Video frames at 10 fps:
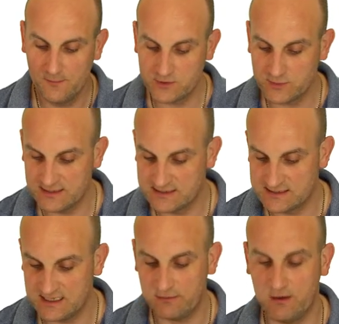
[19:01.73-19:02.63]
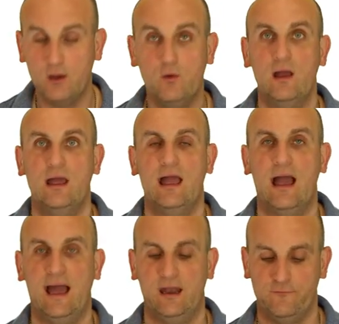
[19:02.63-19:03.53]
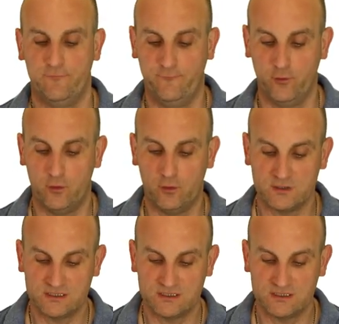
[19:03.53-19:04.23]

between 0 and 4.